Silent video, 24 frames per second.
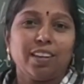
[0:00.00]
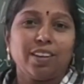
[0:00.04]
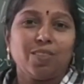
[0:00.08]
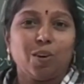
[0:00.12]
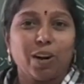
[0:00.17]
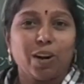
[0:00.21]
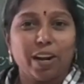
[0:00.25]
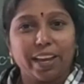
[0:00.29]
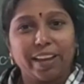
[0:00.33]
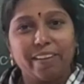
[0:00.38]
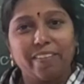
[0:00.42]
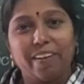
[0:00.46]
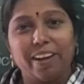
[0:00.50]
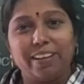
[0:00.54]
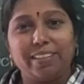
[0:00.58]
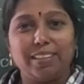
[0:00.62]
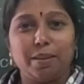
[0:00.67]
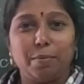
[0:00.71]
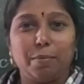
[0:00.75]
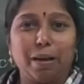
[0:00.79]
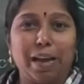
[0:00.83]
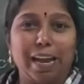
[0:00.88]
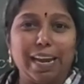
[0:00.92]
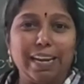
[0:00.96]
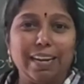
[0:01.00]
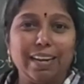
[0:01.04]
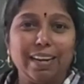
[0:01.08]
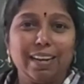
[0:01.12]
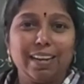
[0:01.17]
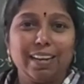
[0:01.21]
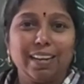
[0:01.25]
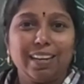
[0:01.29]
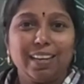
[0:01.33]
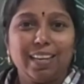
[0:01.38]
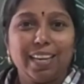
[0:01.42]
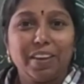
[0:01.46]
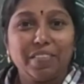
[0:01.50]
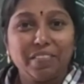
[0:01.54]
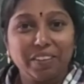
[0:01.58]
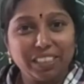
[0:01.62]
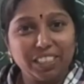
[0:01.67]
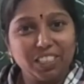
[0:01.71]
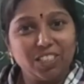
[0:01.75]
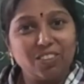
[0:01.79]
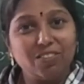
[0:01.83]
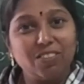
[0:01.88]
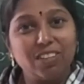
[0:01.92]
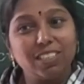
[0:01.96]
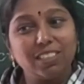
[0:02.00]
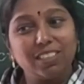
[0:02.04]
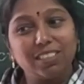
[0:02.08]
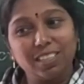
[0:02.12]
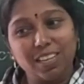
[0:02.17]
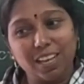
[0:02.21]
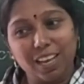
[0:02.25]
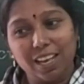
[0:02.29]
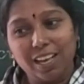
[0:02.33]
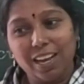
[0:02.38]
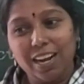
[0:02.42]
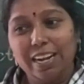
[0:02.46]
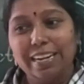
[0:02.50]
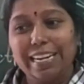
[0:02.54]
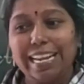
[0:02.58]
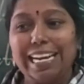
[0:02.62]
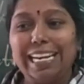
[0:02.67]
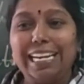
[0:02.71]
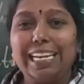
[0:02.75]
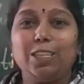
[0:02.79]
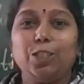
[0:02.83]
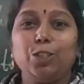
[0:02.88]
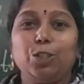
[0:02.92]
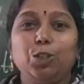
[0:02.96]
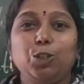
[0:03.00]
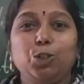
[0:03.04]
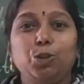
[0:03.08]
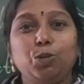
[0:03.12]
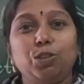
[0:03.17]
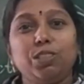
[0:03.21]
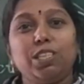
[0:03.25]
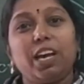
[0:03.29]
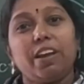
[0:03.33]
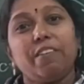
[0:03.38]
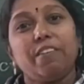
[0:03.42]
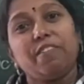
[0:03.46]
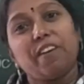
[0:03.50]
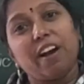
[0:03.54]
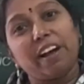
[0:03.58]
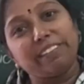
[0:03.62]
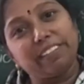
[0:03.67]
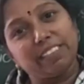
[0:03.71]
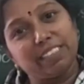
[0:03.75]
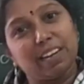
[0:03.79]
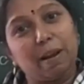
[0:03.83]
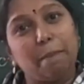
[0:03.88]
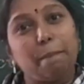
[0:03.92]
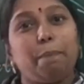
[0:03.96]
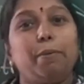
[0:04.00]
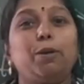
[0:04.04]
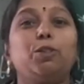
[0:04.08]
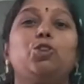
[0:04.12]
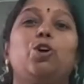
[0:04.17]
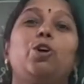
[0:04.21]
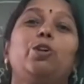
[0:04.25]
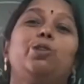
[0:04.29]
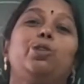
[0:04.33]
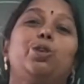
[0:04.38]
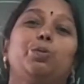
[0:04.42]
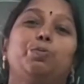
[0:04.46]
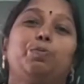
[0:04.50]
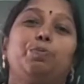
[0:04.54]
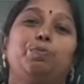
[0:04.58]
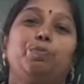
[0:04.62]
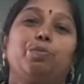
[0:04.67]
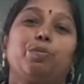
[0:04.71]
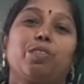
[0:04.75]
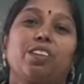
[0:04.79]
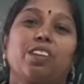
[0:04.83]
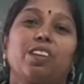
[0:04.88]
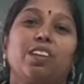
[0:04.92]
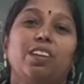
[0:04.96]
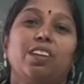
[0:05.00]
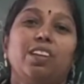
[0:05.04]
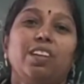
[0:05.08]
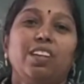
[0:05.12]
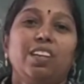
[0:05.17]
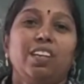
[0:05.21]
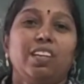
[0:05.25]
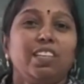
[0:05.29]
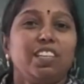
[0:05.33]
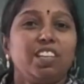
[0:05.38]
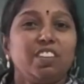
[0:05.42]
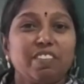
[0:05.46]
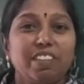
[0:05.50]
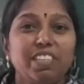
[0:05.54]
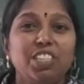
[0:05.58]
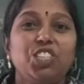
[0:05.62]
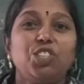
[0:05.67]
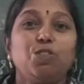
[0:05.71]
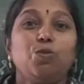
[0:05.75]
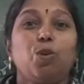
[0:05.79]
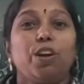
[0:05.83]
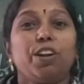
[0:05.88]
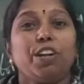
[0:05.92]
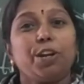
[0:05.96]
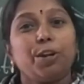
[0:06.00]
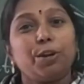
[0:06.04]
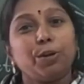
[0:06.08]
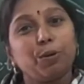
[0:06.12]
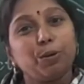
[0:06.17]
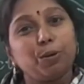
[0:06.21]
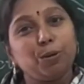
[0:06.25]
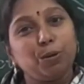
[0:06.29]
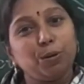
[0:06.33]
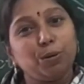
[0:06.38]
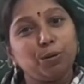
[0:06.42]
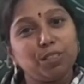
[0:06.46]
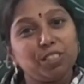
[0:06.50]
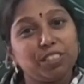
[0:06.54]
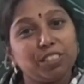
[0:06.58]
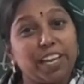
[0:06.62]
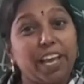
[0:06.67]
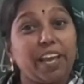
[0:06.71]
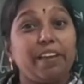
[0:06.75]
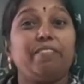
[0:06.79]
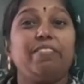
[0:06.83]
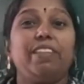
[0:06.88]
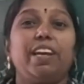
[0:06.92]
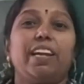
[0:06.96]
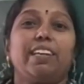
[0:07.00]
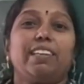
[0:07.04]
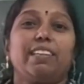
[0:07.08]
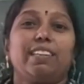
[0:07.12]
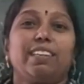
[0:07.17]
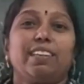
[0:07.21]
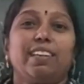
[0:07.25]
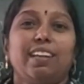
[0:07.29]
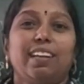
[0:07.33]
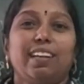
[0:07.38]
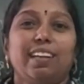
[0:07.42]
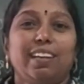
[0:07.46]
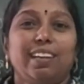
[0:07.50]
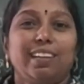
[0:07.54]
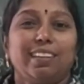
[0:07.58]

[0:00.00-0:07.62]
What a crazy mind. Even she was telling to use her father's slippers also. Even she wanted to save that.